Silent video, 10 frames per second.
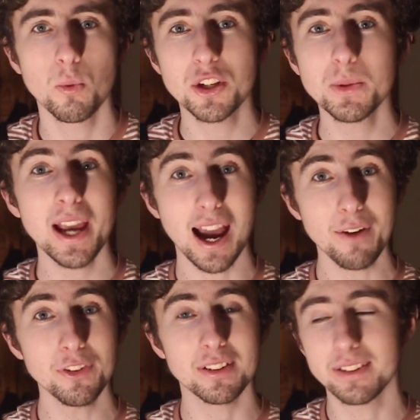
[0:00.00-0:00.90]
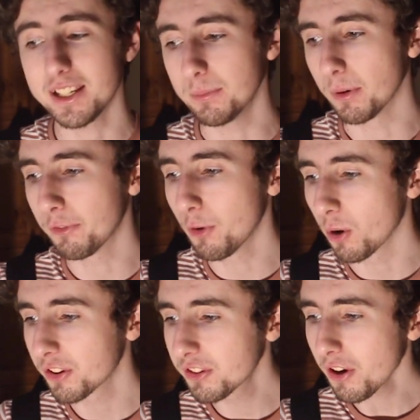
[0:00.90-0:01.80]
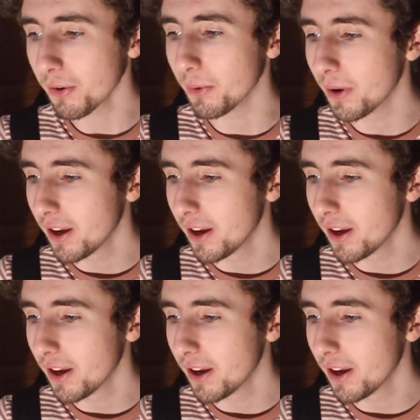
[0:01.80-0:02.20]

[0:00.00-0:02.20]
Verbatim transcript: which we haven't seen before. So,